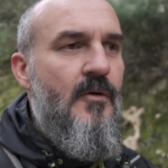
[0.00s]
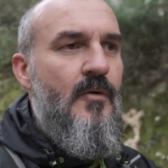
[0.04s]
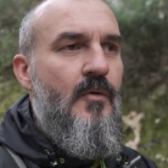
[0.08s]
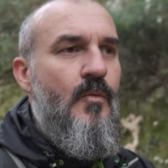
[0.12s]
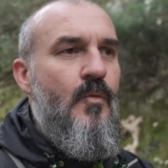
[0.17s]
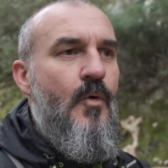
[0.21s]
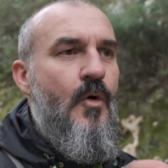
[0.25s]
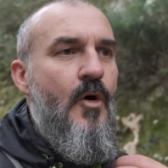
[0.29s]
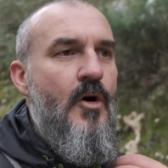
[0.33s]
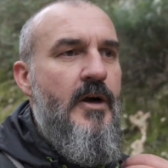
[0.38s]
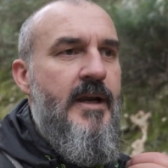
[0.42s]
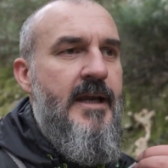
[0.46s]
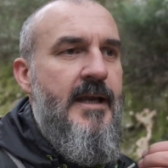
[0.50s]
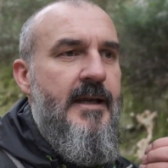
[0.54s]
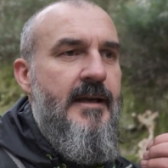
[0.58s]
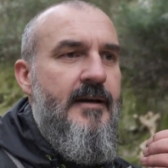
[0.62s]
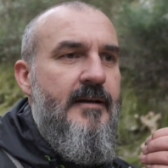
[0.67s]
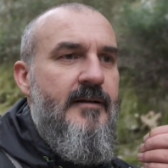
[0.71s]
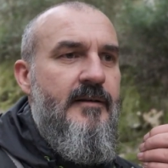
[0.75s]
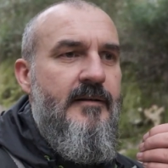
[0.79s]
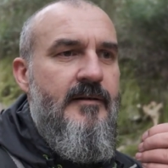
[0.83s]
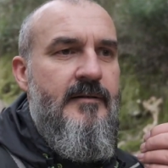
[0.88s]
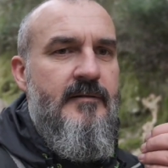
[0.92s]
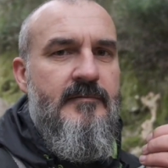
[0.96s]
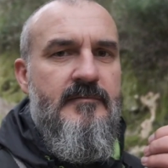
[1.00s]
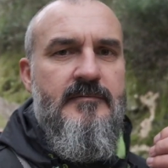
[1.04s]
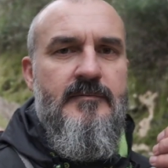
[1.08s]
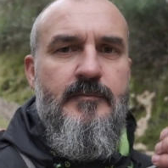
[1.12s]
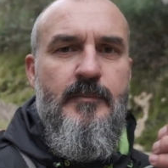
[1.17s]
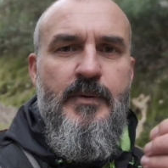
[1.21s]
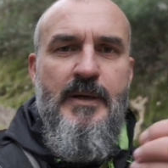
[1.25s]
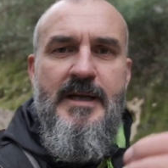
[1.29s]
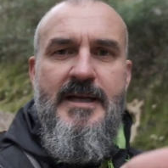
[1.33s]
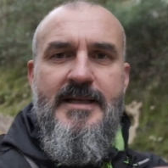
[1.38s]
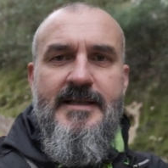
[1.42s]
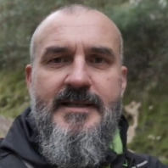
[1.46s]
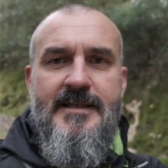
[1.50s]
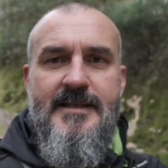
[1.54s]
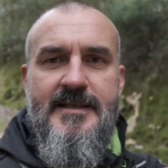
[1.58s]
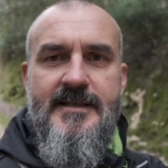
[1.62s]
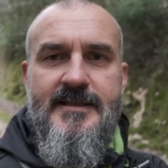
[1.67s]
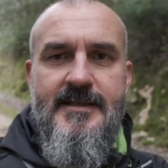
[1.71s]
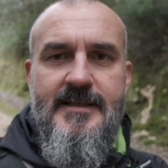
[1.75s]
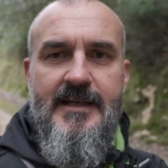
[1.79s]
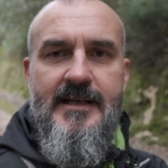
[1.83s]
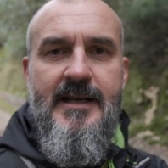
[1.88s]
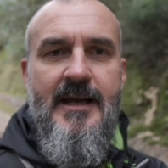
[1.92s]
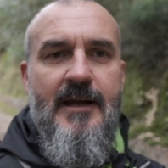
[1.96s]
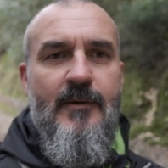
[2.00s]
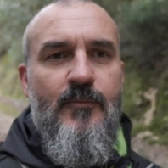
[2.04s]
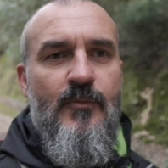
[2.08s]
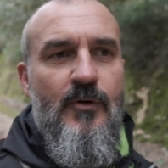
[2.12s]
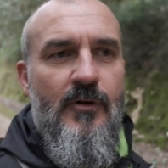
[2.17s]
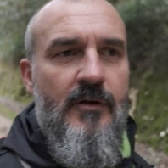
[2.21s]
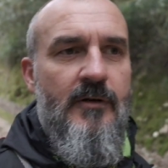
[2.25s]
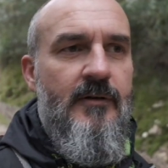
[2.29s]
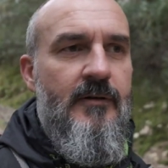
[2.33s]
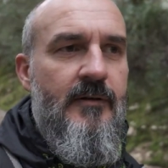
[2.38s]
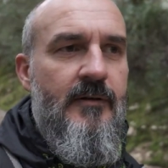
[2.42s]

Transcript: walking pieces to camera.